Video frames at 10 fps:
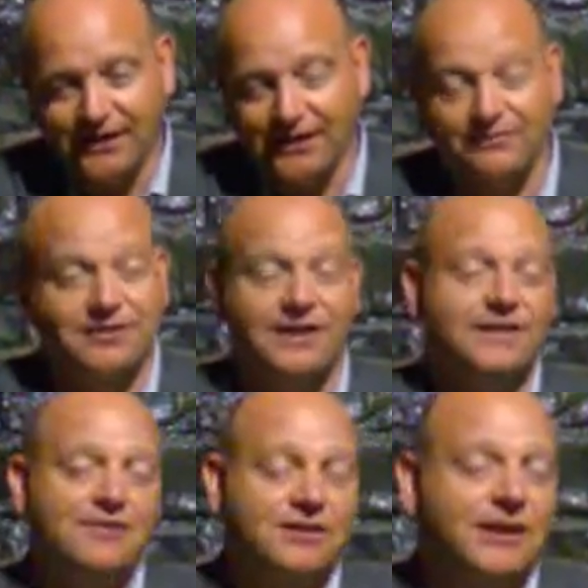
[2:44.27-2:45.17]
I
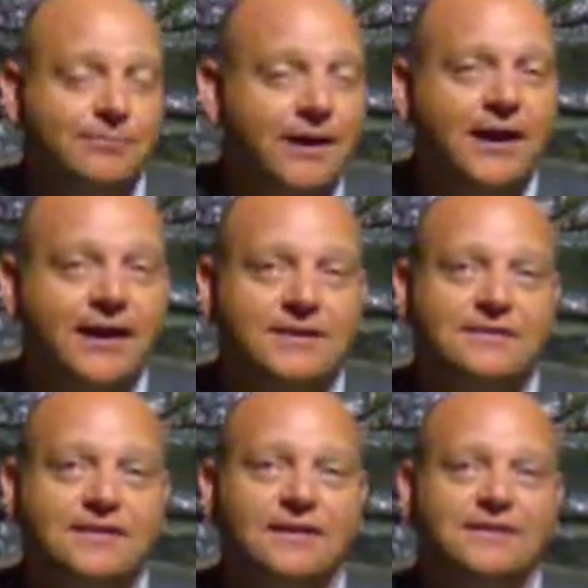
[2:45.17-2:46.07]
never came
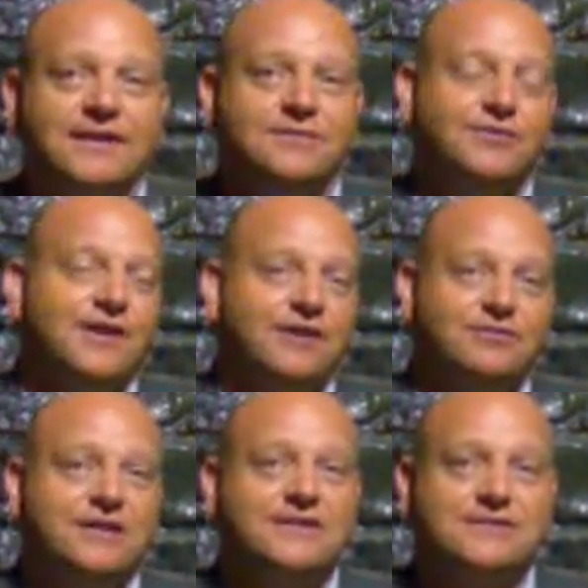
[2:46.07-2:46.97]
back, and for
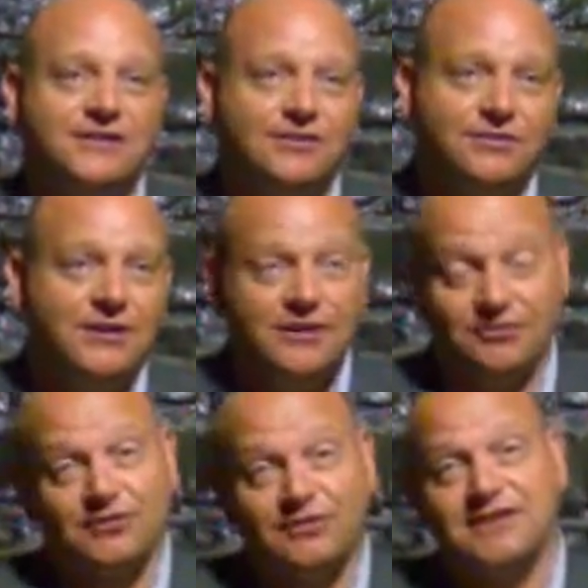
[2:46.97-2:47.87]
that reason,
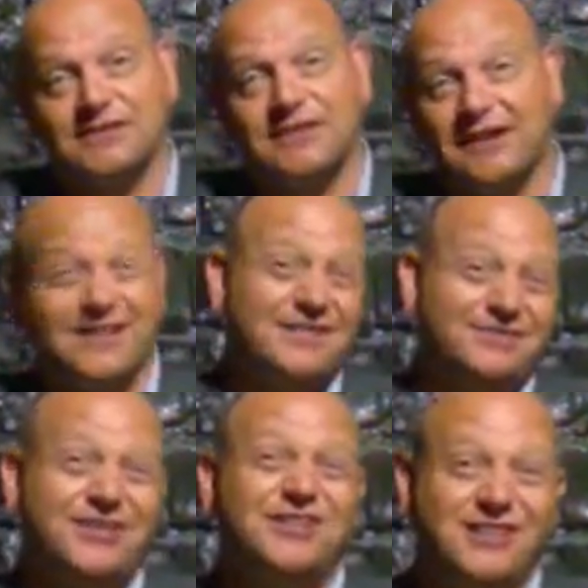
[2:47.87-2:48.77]
for the reason that I kind
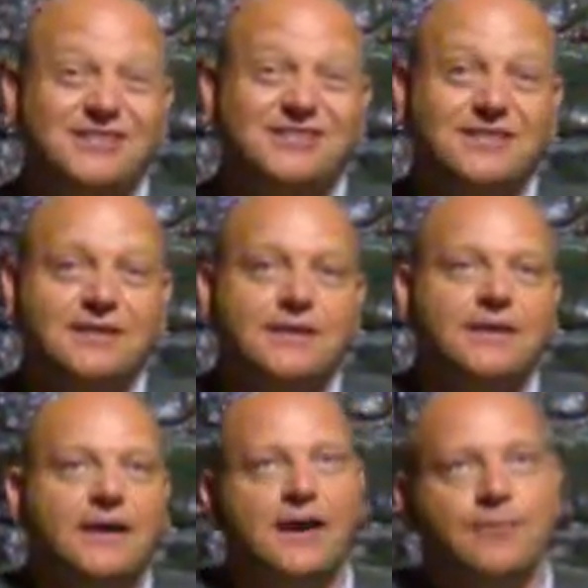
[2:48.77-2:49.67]
of done it.
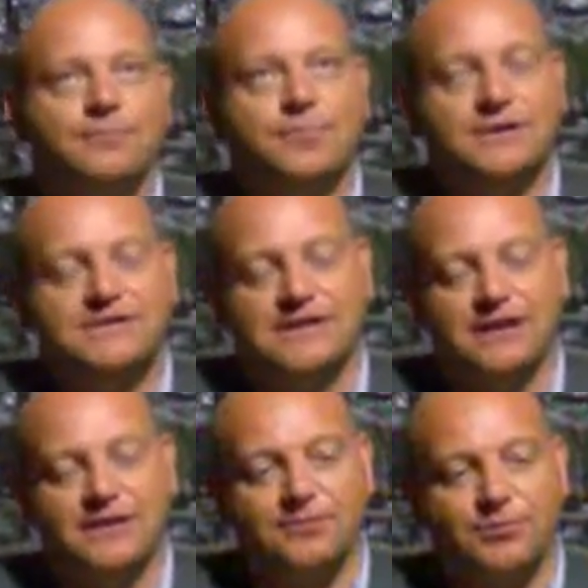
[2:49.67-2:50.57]
But
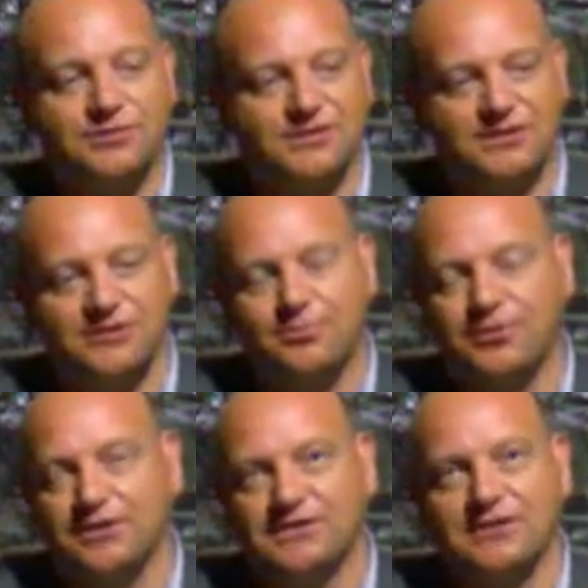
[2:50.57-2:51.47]
the important thing to
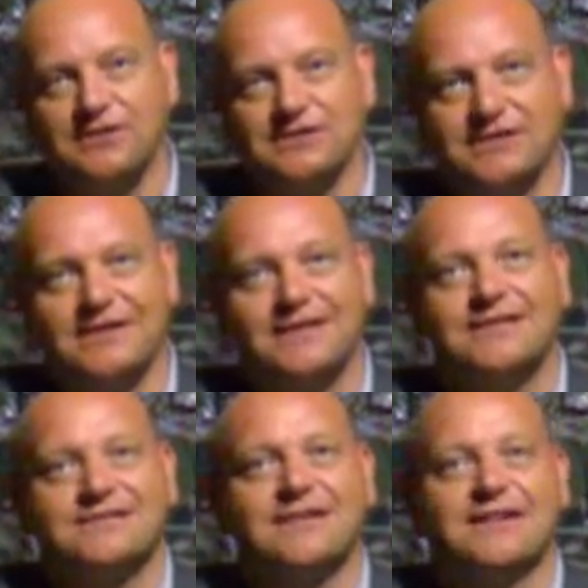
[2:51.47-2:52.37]
point out is that it
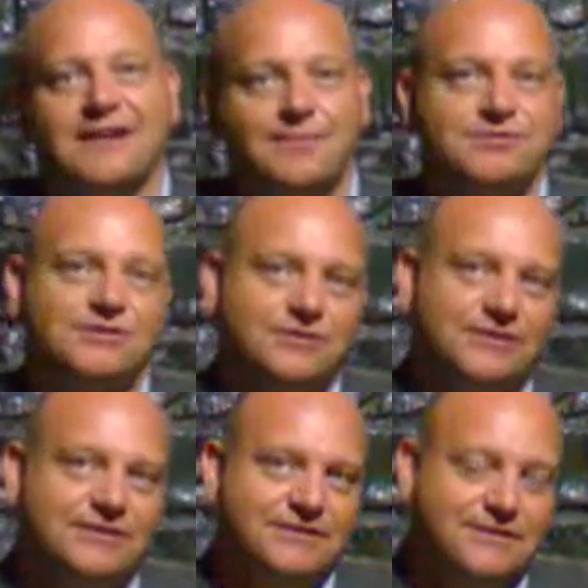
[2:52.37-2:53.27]
is an
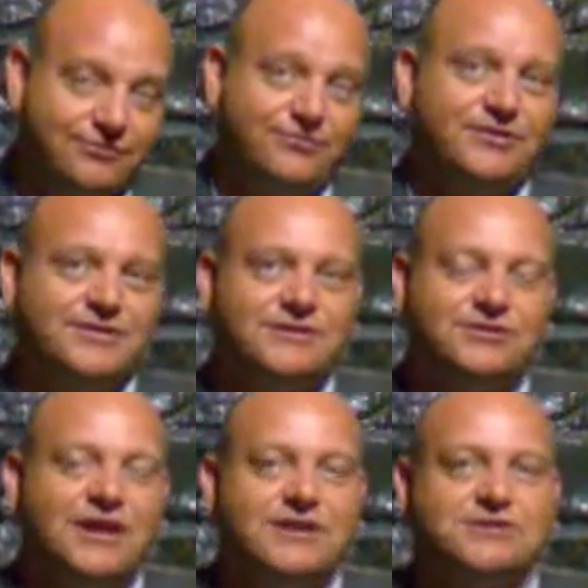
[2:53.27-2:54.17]
absolutely different
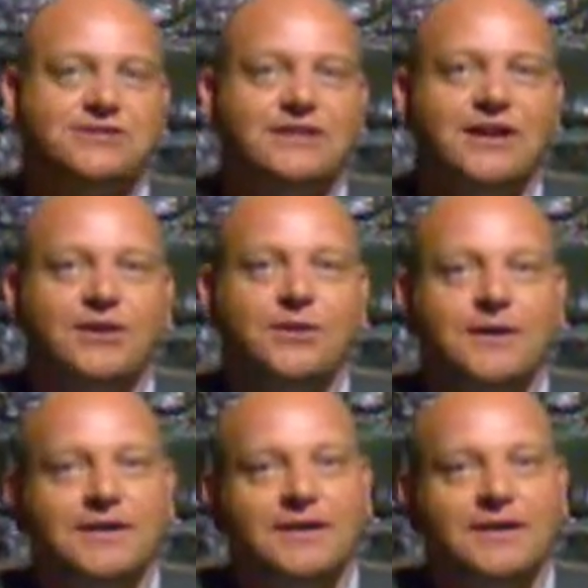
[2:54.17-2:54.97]
attraction now,